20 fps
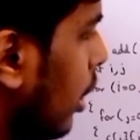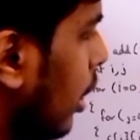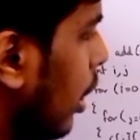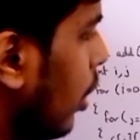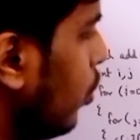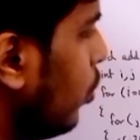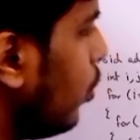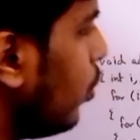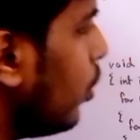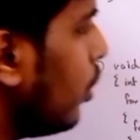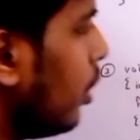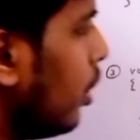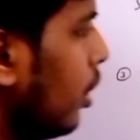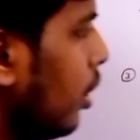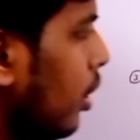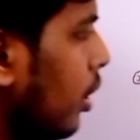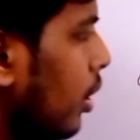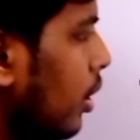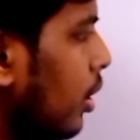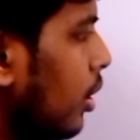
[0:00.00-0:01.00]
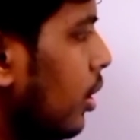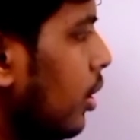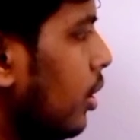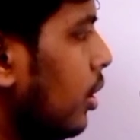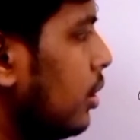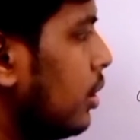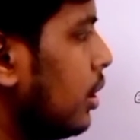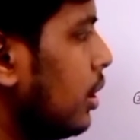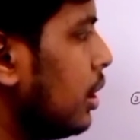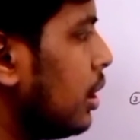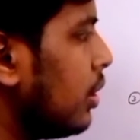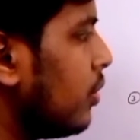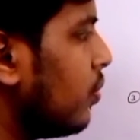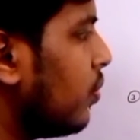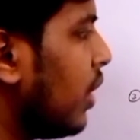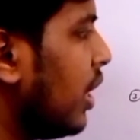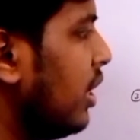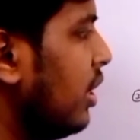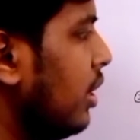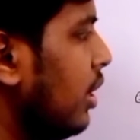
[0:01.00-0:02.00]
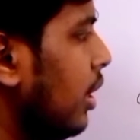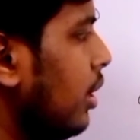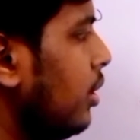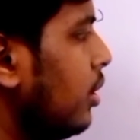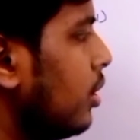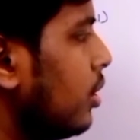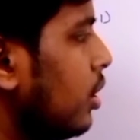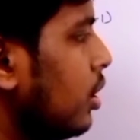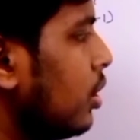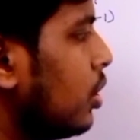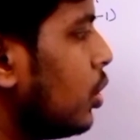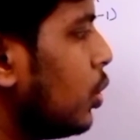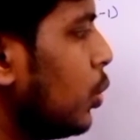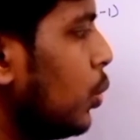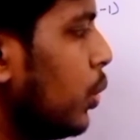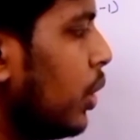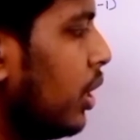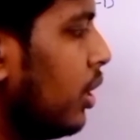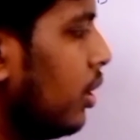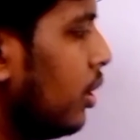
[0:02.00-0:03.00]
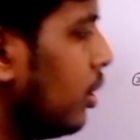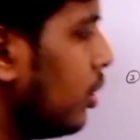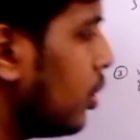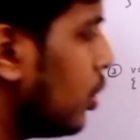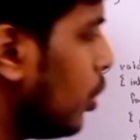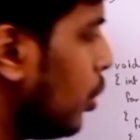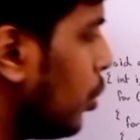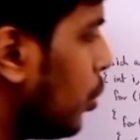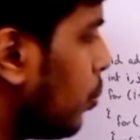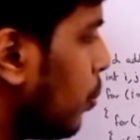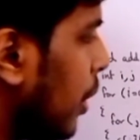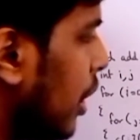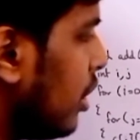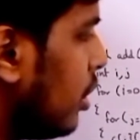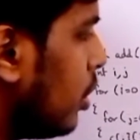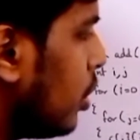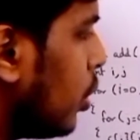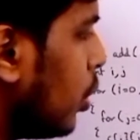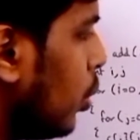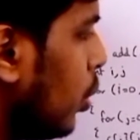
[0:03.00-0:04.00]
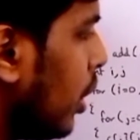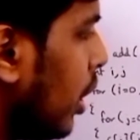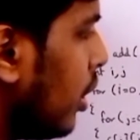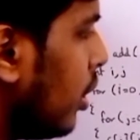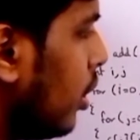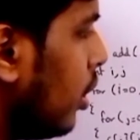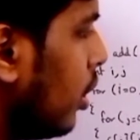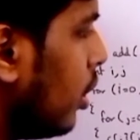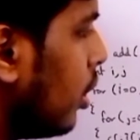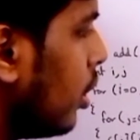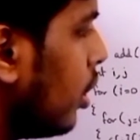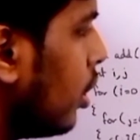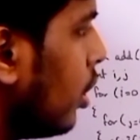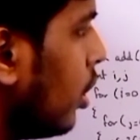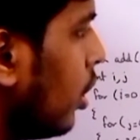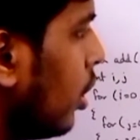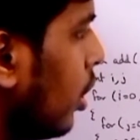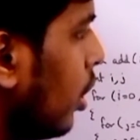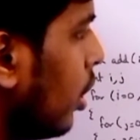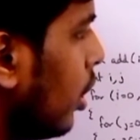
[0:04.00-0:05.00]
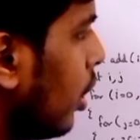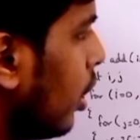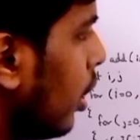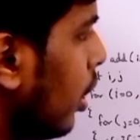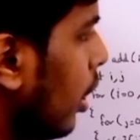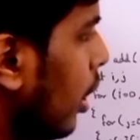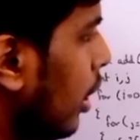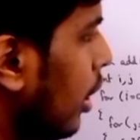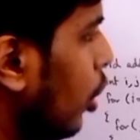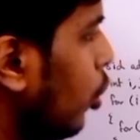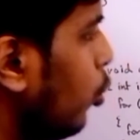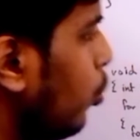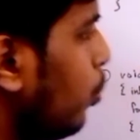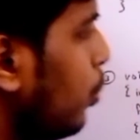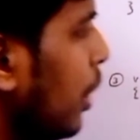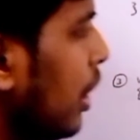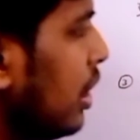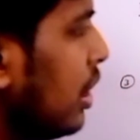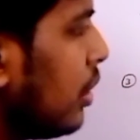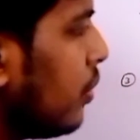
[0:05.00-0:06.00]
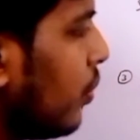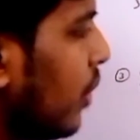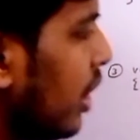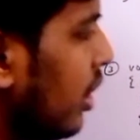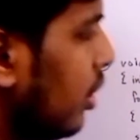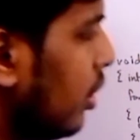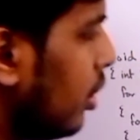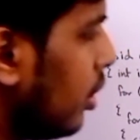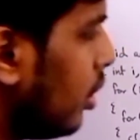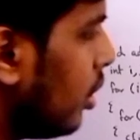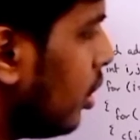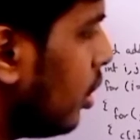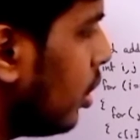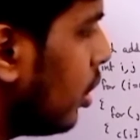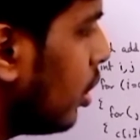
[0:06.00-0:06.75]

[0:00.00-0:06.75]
Now this is 1n, this is 2n, so plus 2n. Now plus 1.